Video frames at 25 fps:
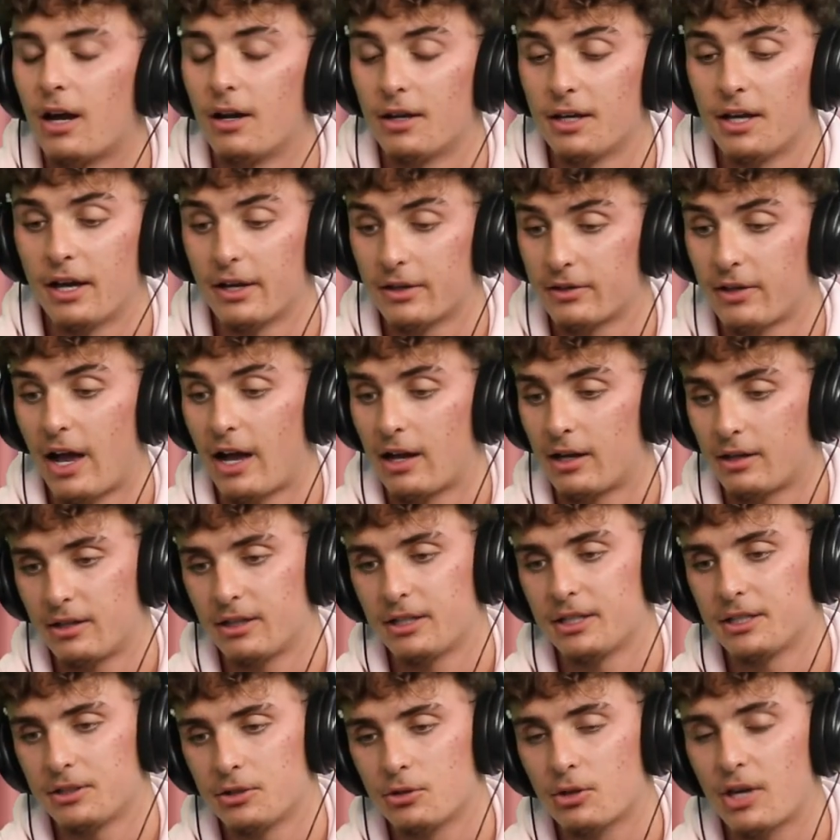Yeah,
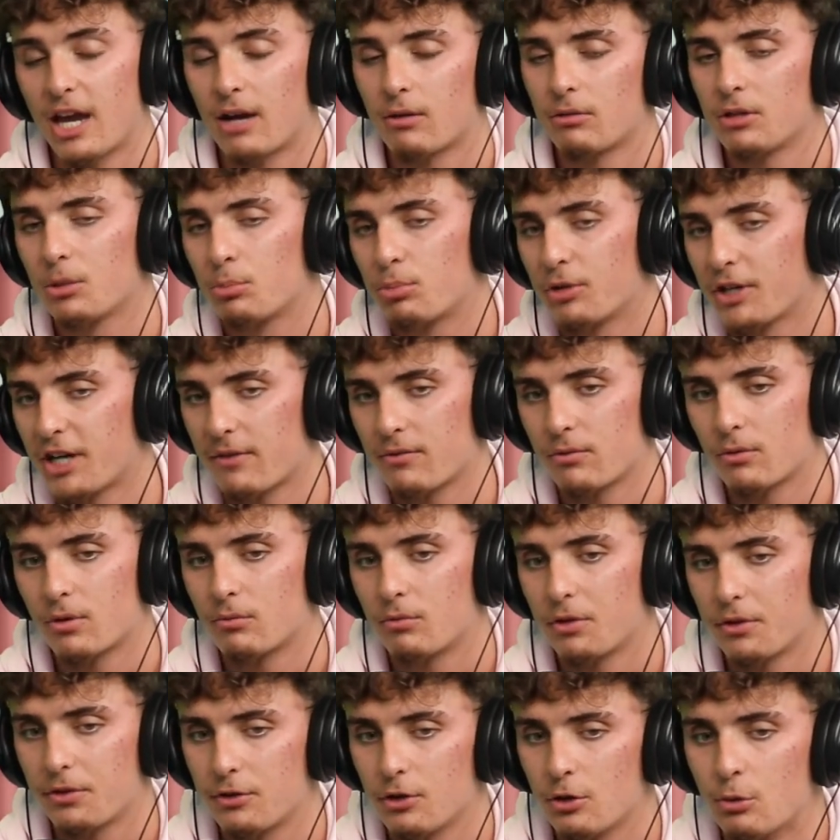exactly. You can't really bring
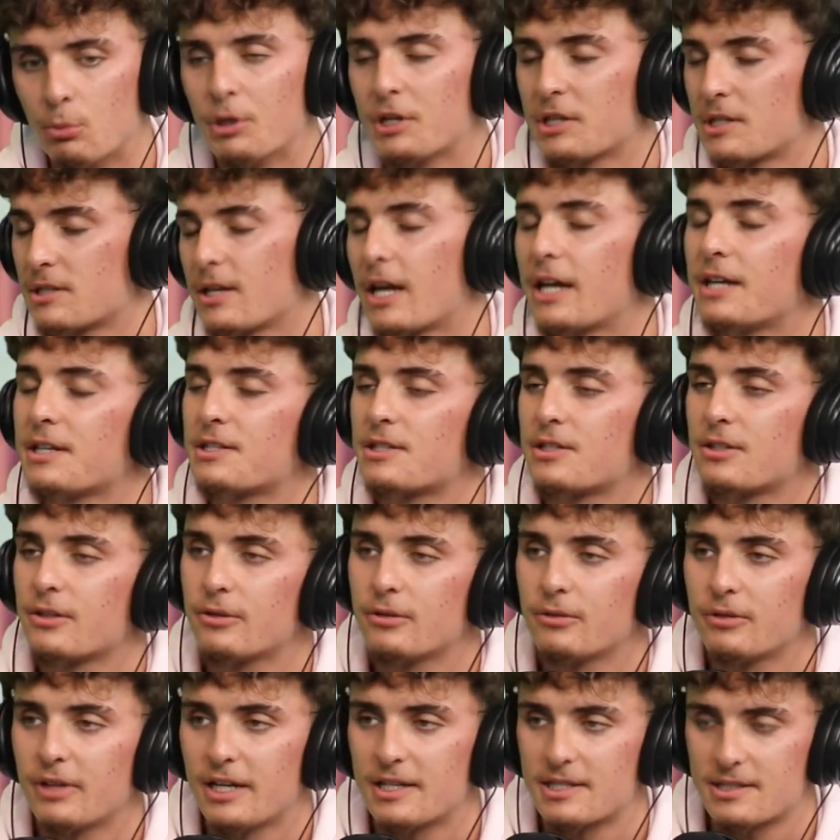everyone with you, but it's nice
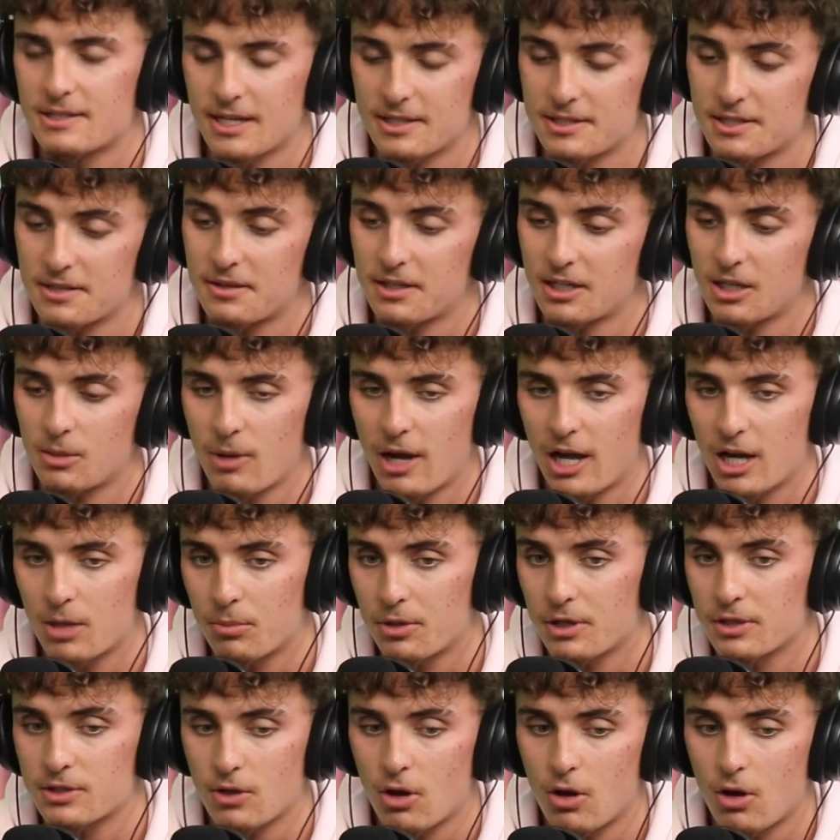to. It's nice to think about it, but it's